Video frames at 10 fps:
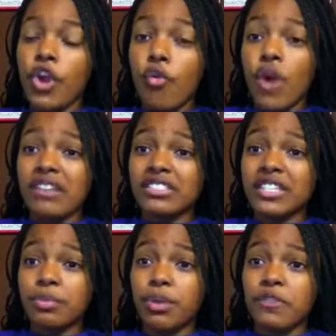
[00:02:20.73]
Wives
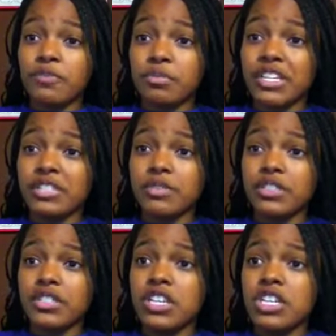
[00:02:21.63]
separated from
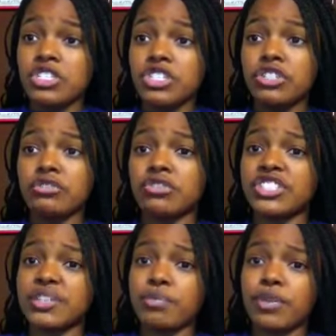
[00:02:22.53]
husbands, children
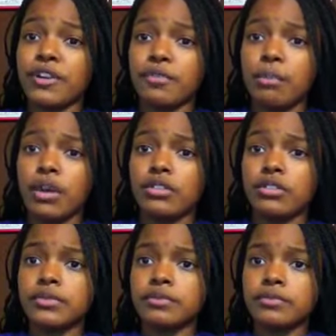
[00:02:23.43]
separated from mothers.